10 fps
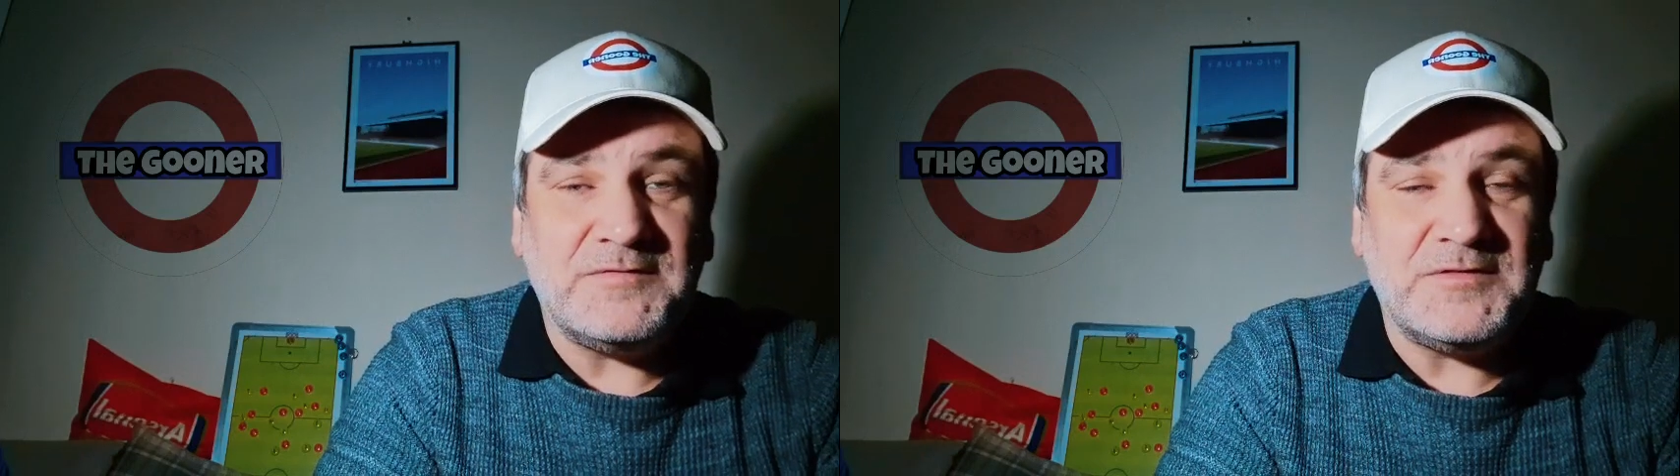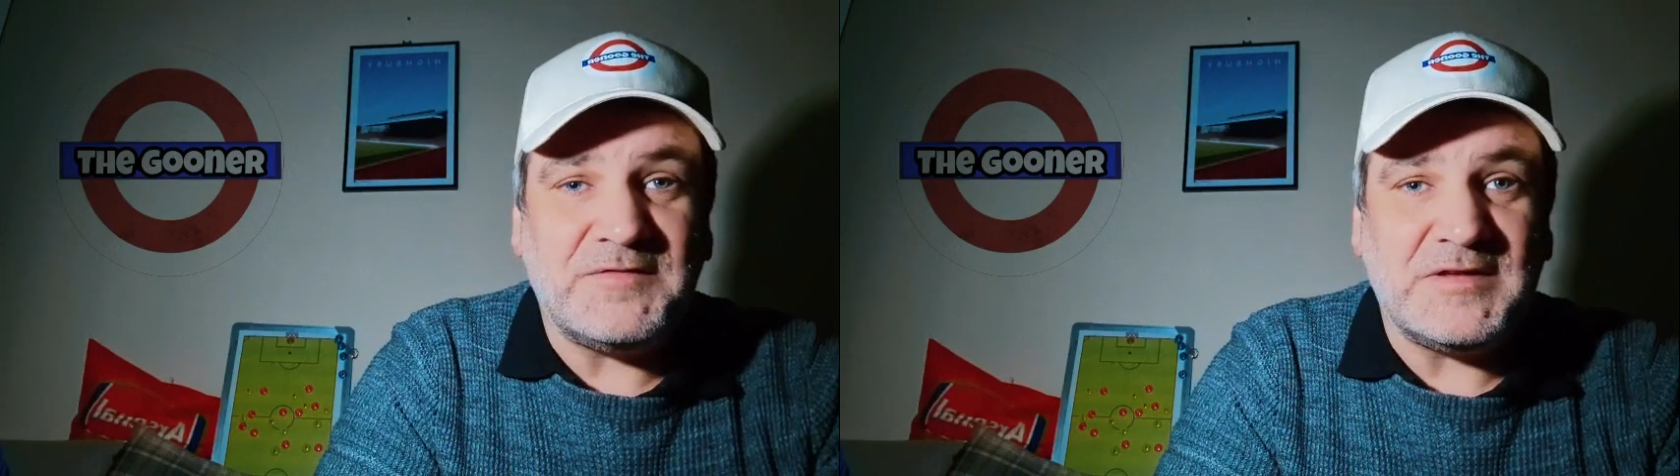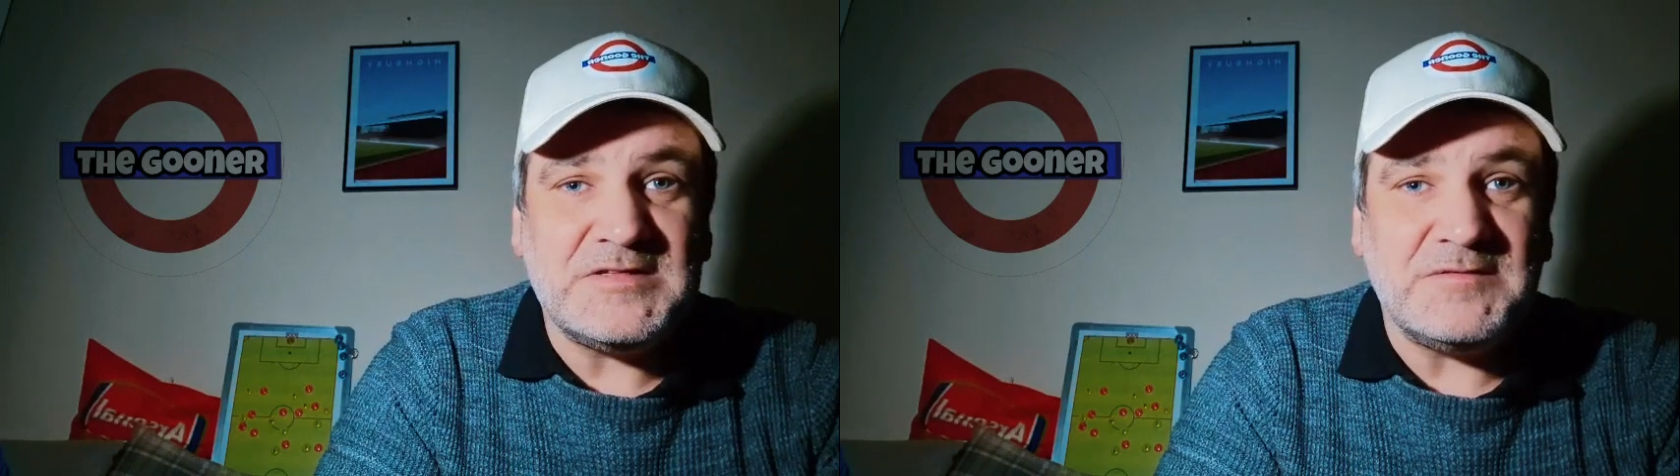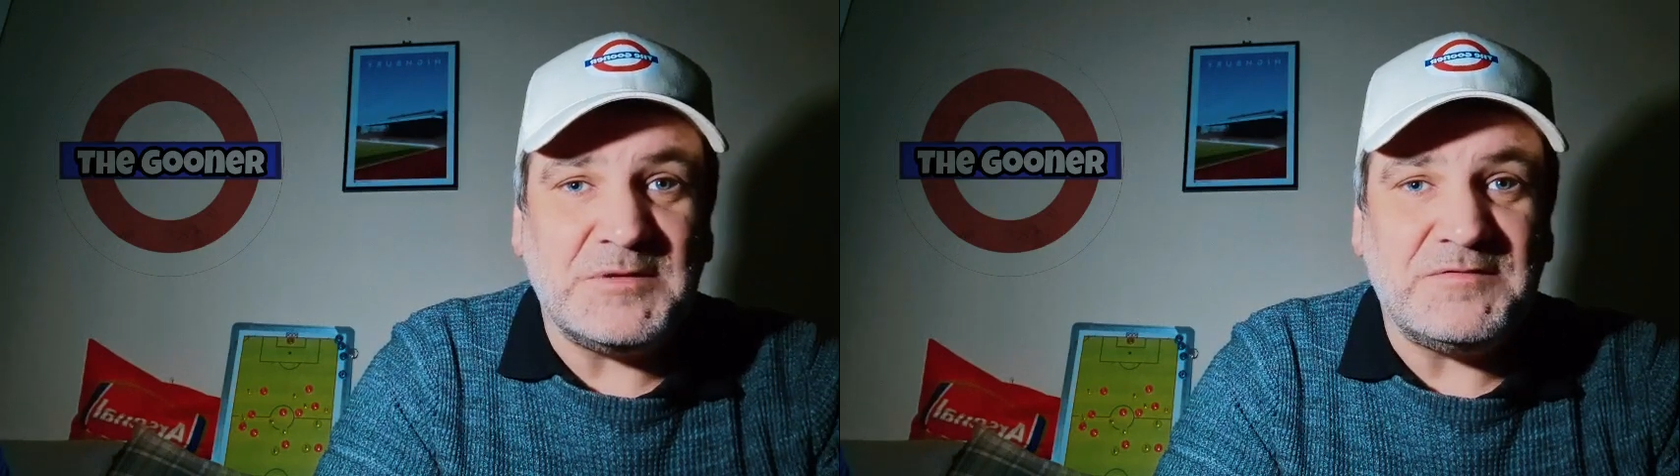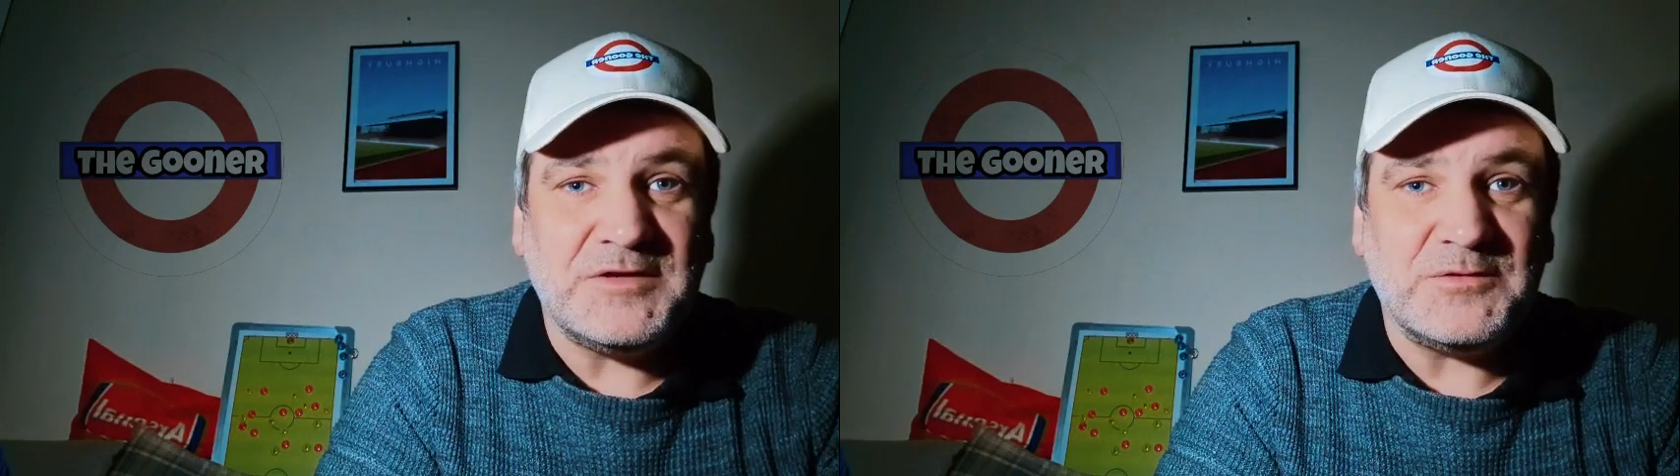of defensive
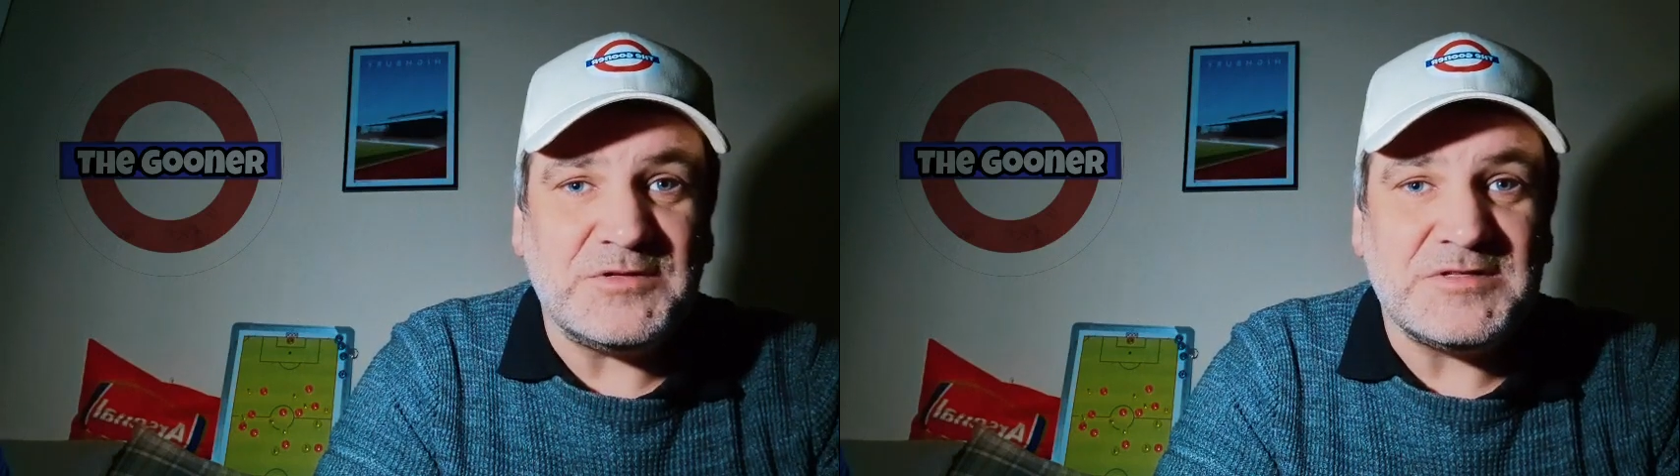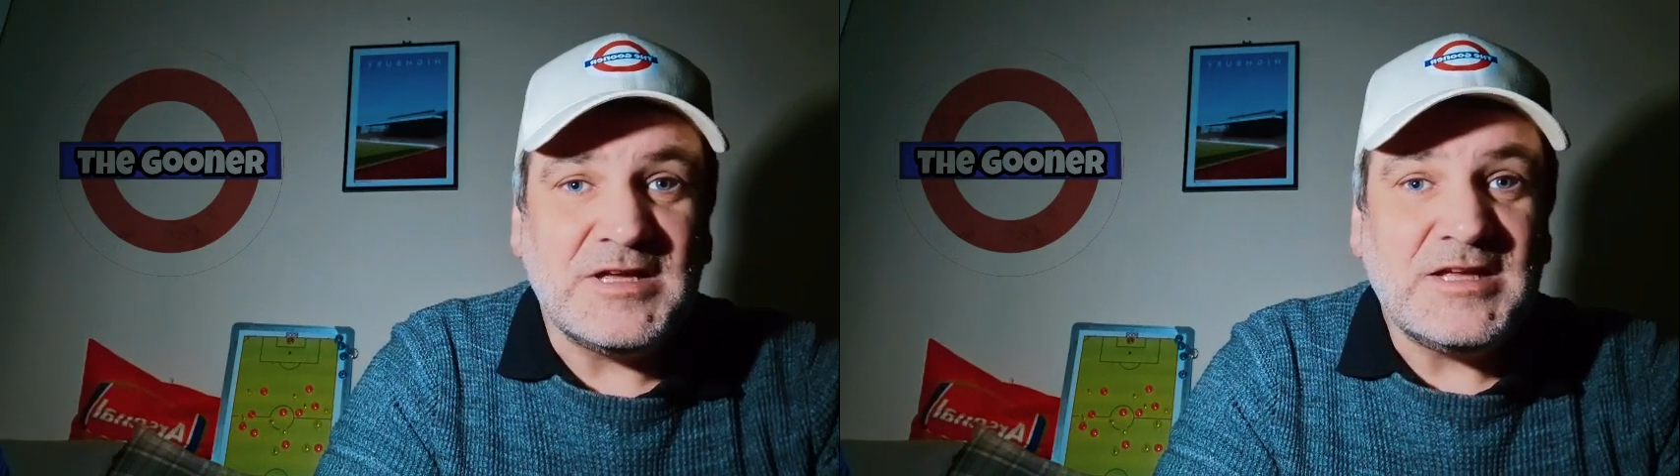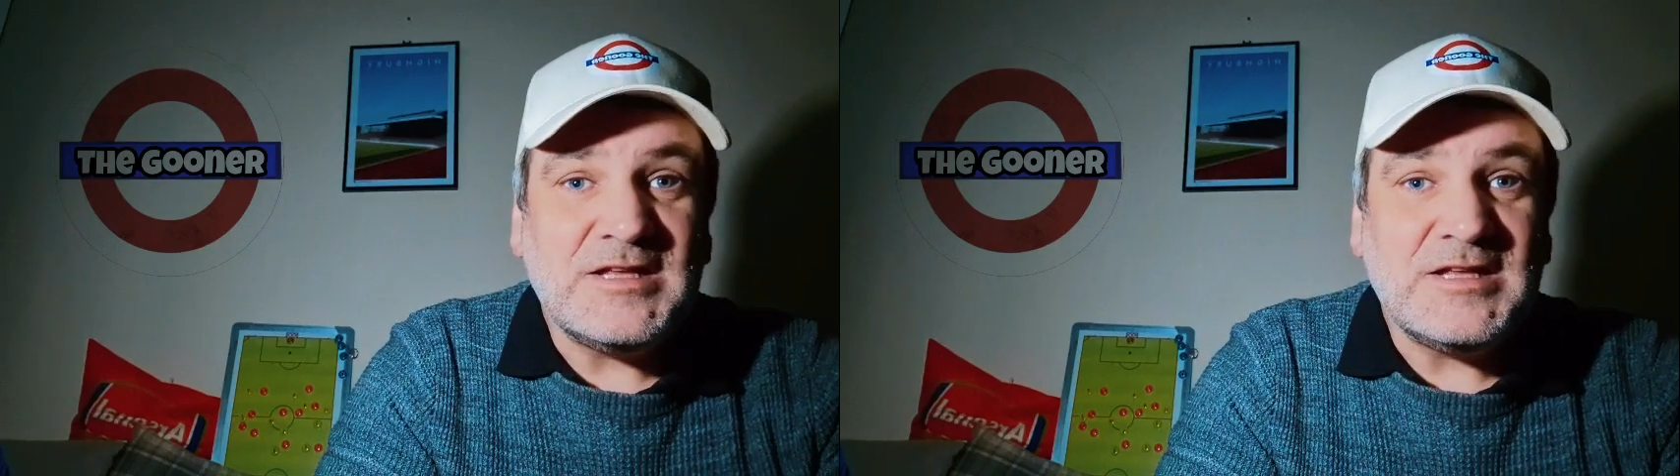midfielders,